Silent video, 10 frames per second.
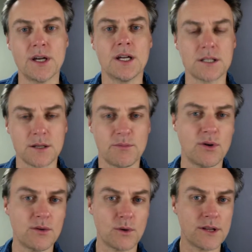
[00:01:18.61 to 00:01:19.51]
to the
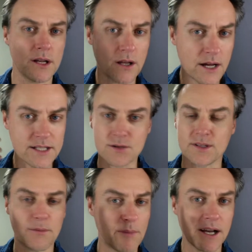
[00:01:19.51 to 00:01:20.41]
point where the lines are in the
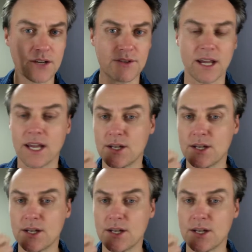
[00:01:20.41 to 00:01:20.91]
back of your head,